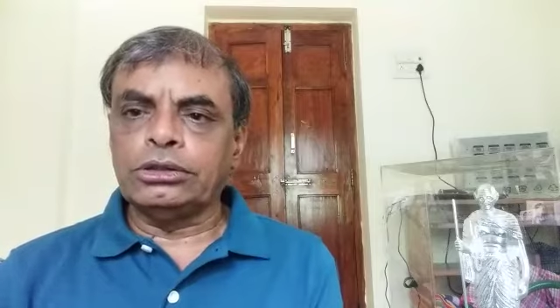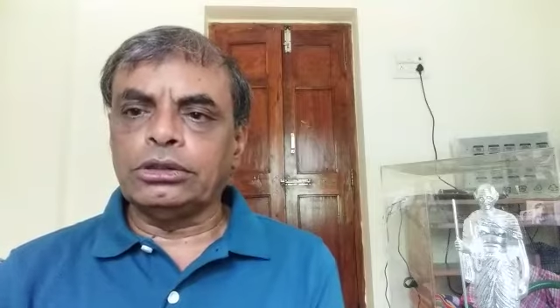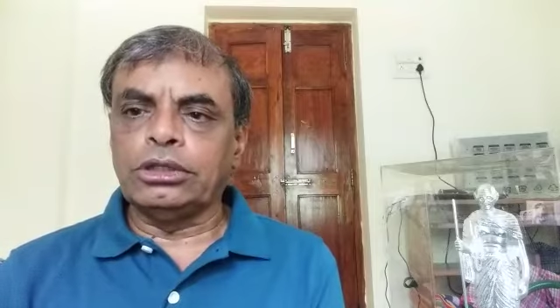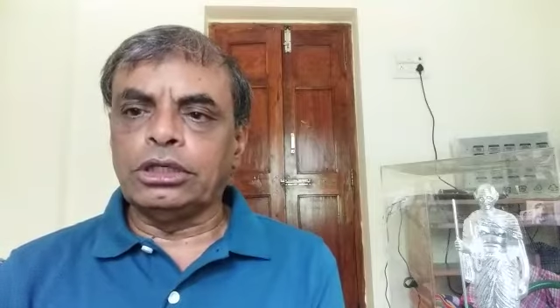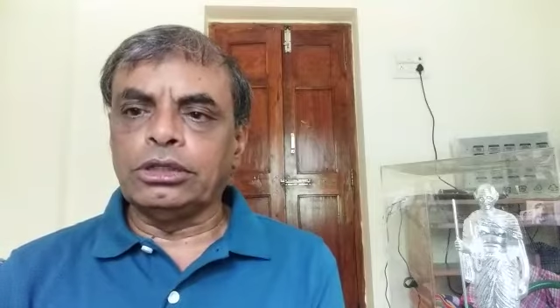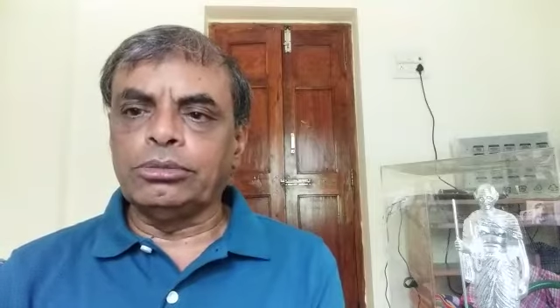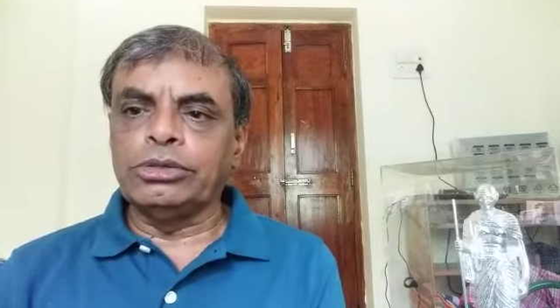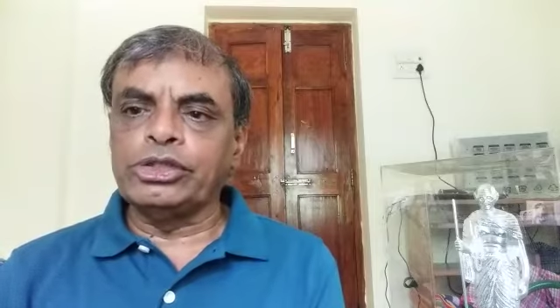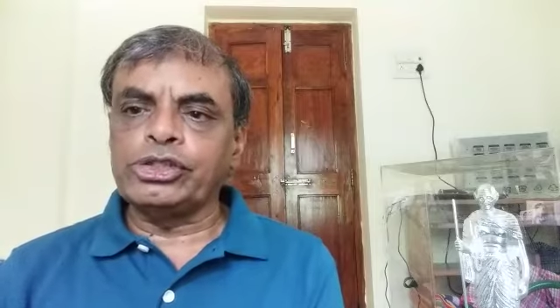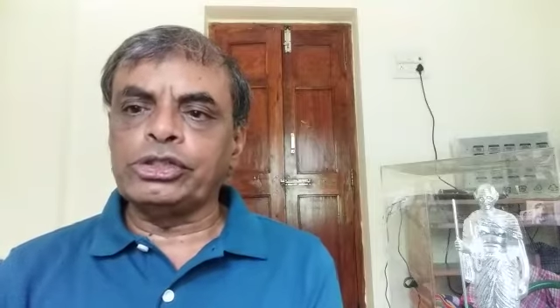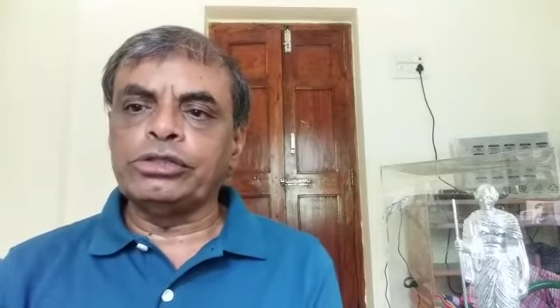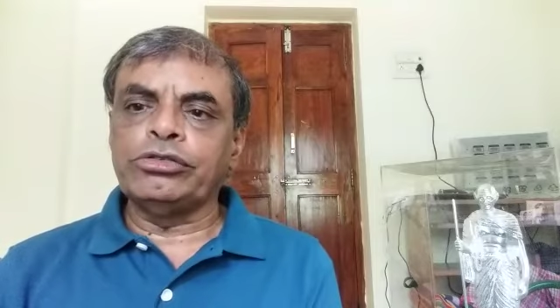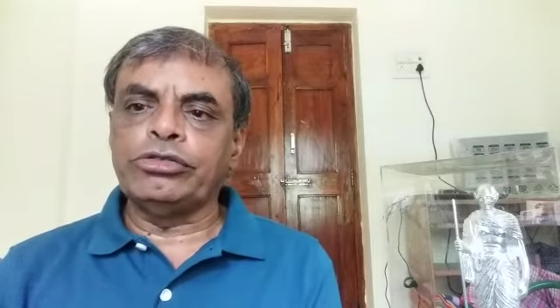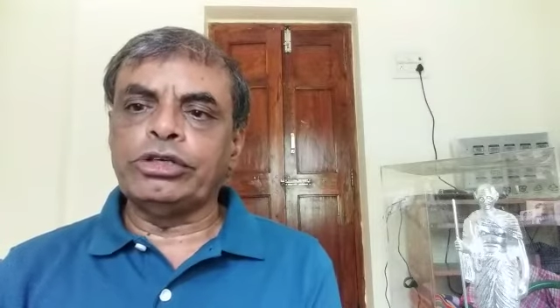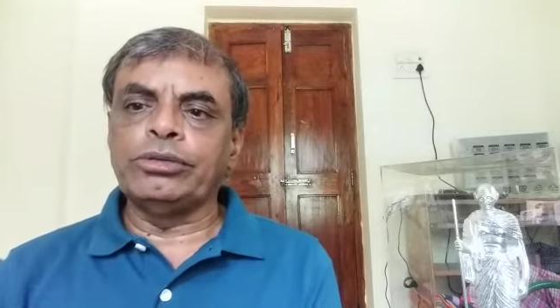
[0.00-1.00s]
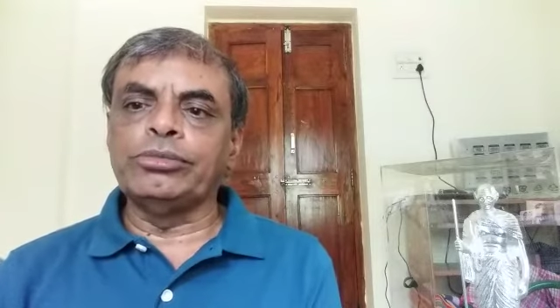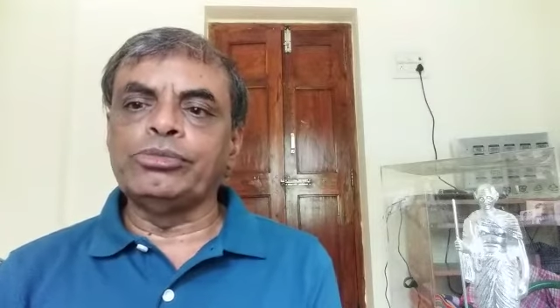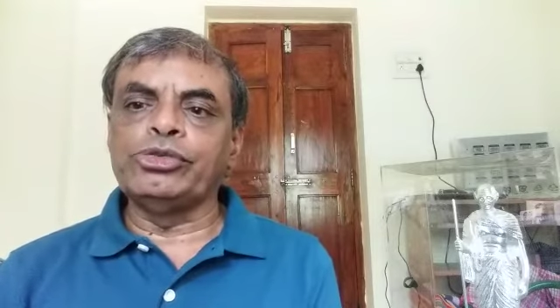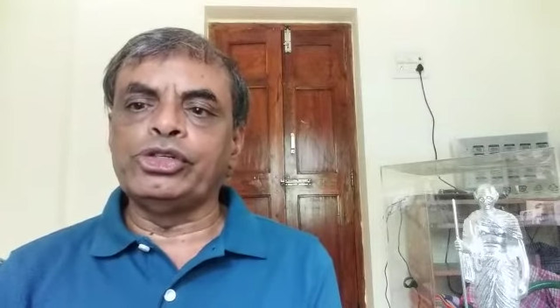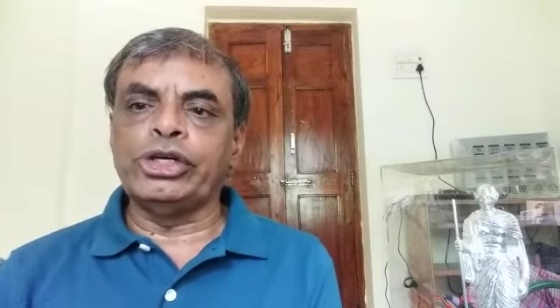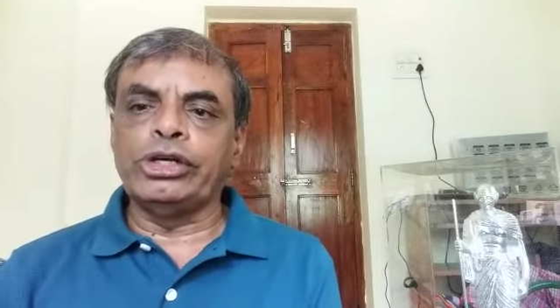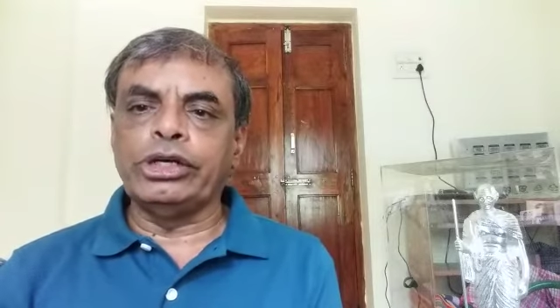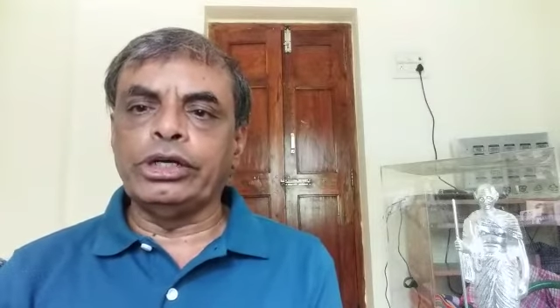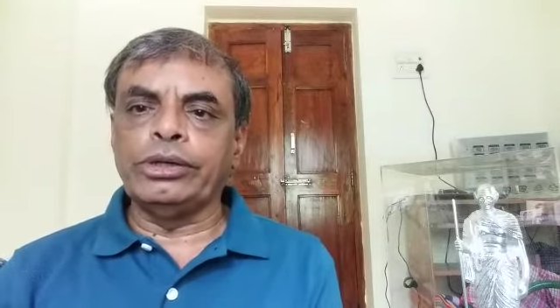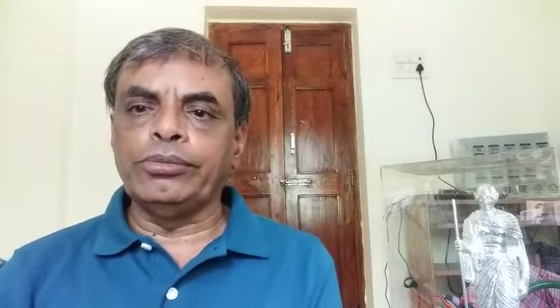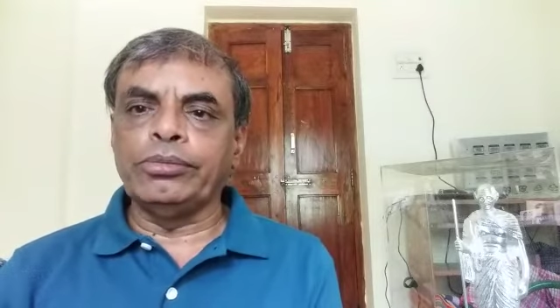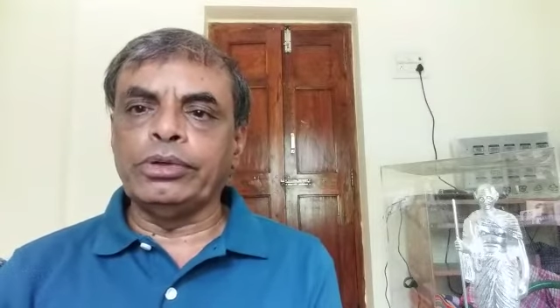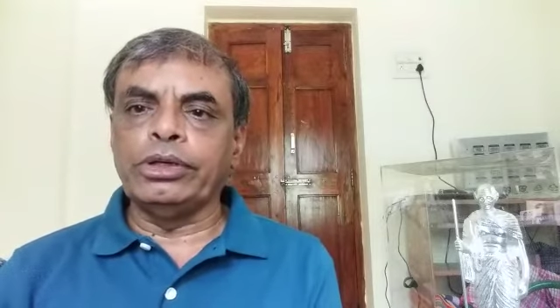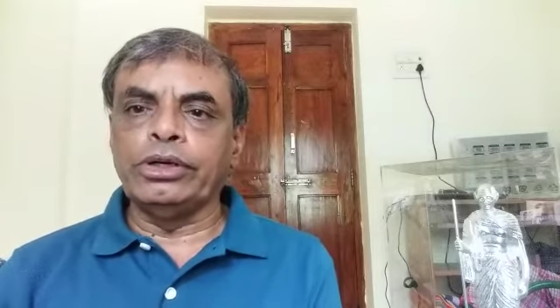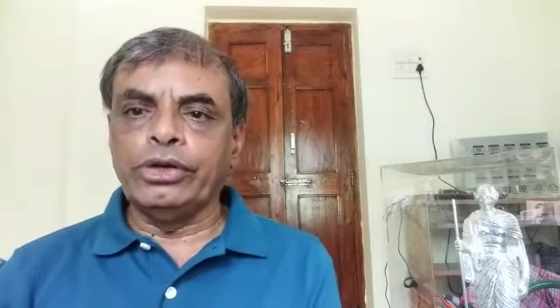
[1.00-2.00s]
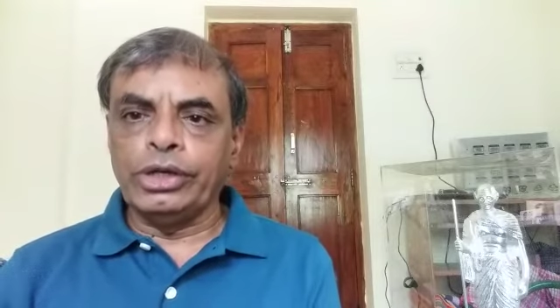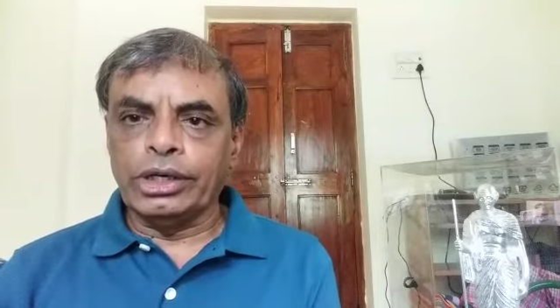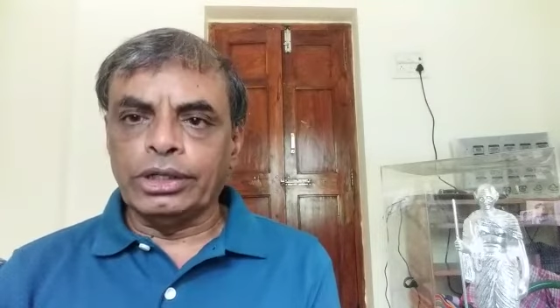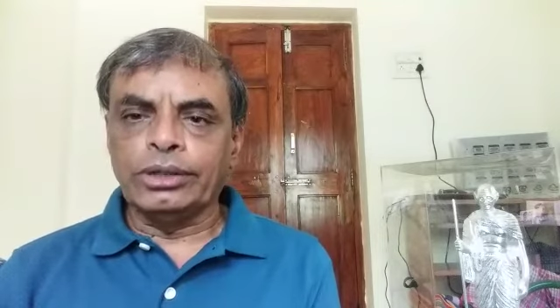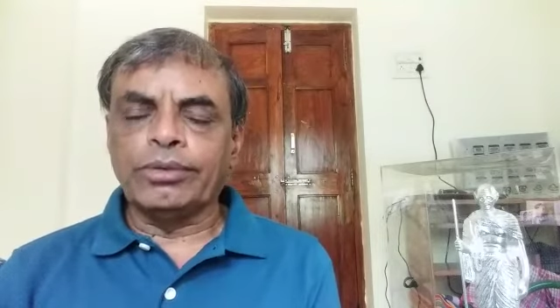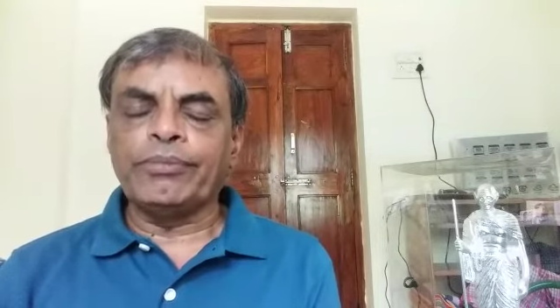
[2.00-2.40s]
columnist from Chennai, India.